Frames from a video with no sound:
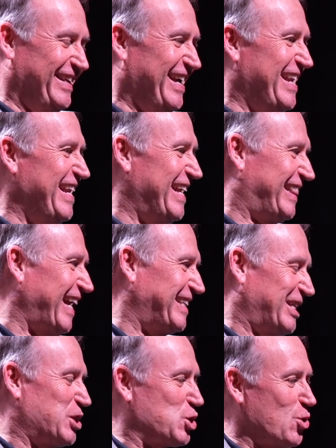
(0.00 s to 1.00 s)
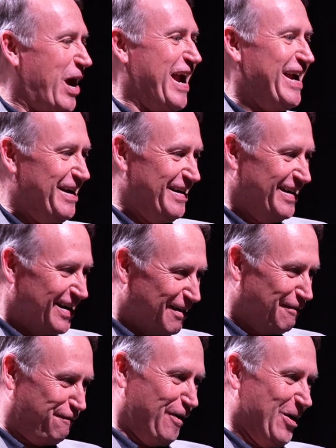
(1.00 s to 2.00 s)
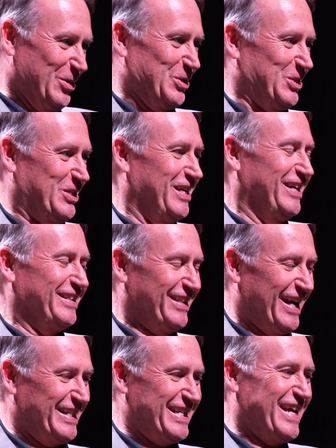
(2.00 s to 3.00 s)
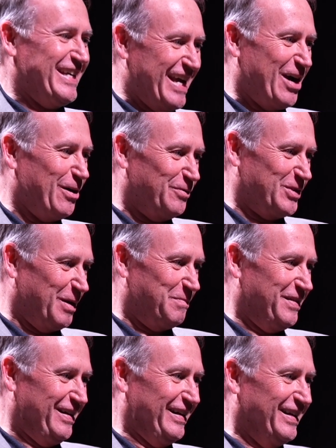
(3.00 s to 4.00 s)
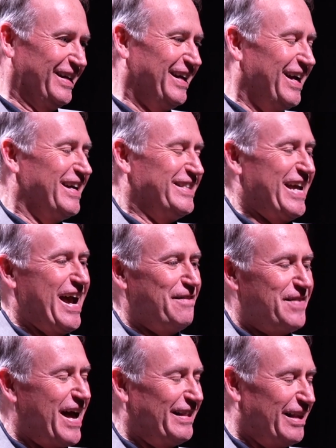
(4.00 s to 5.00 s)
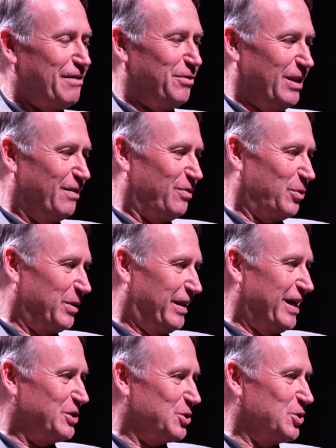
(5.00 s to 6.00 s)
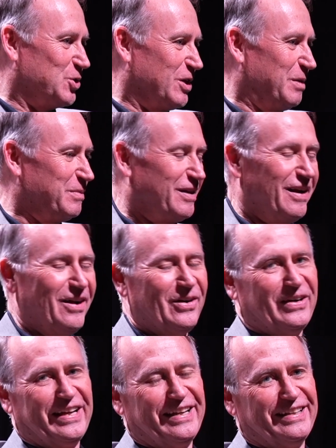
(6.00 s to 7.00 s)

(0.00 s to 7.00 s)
He needed like to train first to like take care of something, to have that level of a relationship, you know.